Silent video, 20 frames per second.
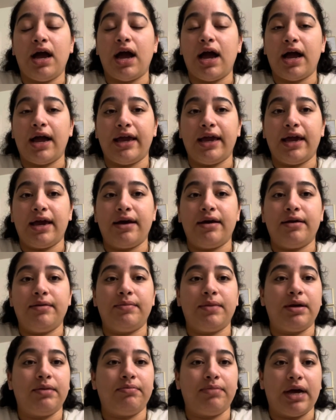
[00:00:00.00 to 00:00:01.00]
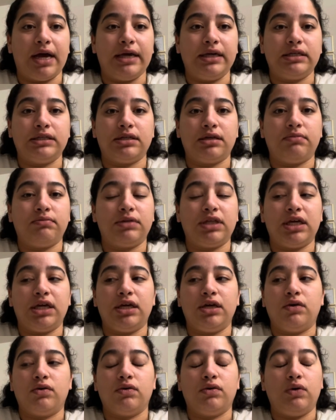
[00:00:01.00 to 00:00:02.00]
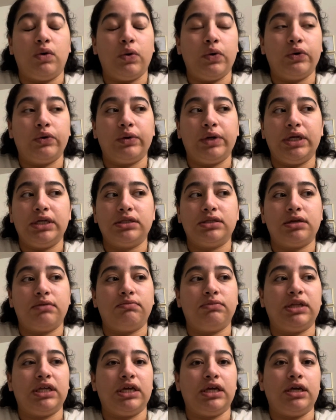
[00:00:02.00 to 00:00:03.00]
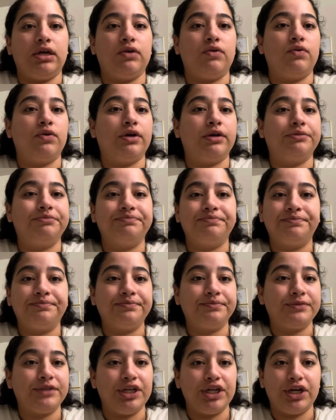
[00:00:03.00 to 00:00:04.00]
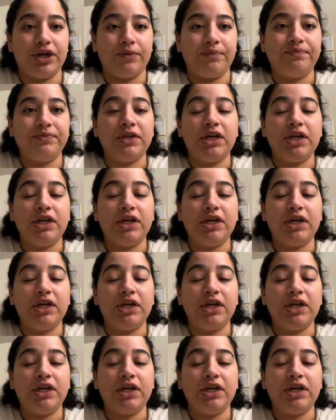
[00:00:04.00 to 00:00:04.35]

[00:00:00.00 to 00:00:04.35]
I am buying something or ordering something or, you know,